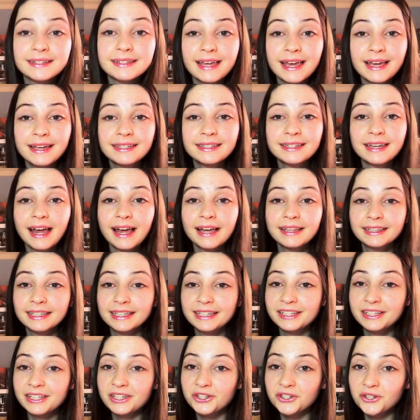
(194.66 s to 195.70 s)
Next, I
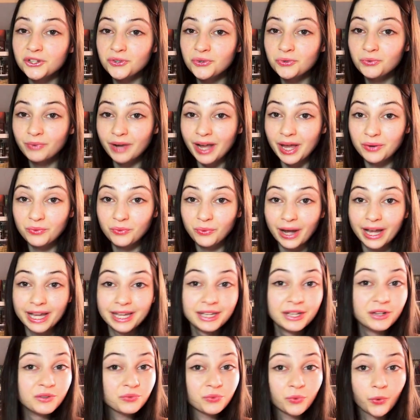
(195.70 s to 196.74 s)
listened to Red, White,
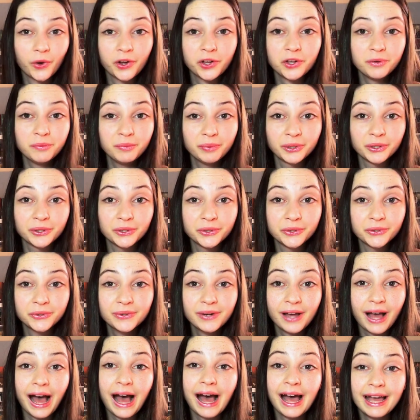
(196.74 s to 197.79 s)
and Royal Blue.
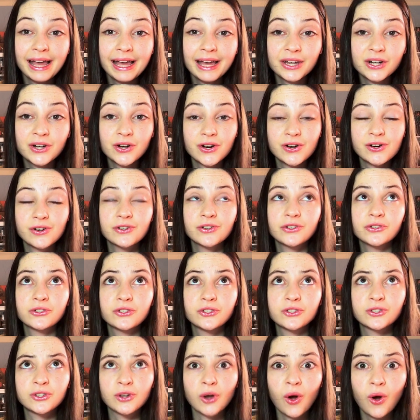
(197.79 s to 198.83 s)
I had heard
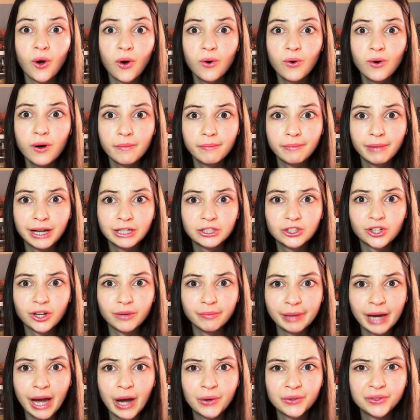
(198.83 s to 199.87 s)
so much
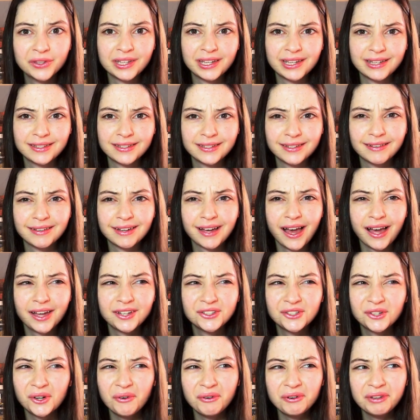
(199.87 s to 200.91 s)
about this. Like, I
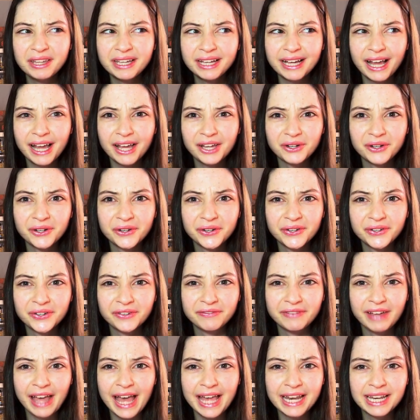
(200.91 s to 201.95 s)
don't think I'd heard
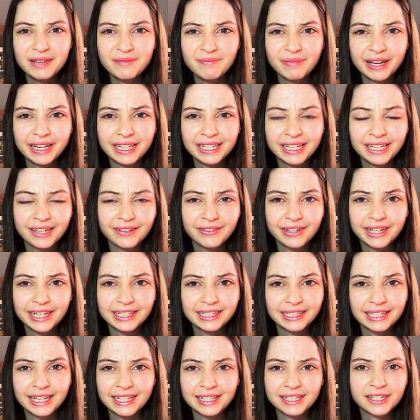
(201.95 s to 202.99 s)
of anybody giving it
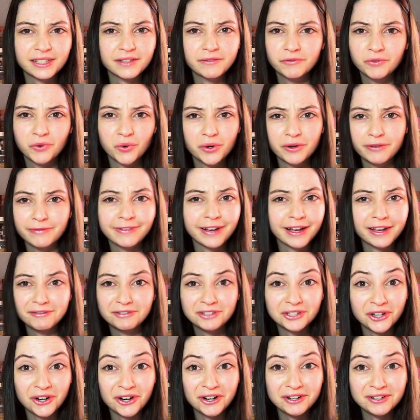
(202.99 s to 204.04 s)
less than 4 or 5
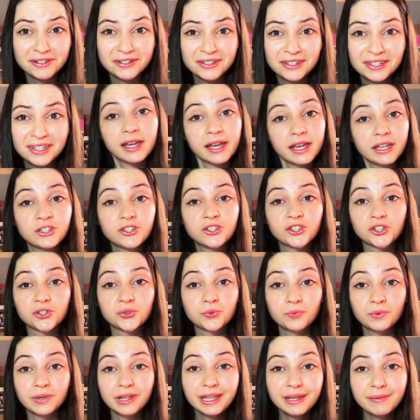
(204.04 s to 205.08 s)
stars. It's just
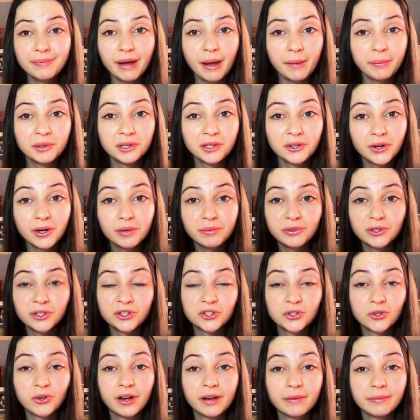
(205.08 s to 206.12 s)
really popular on
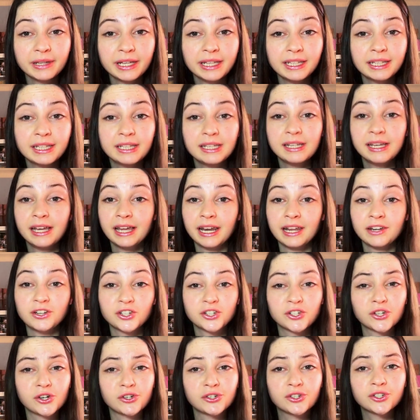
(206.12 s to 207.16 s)
Bookstagram lately, and I
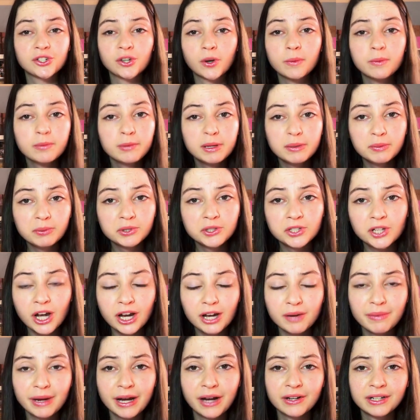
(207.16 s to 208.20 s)
just heard so many people
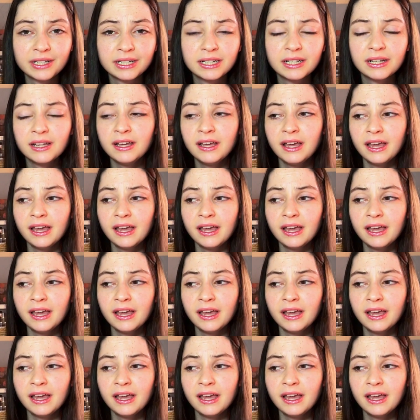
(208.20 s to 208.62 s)
talk about it,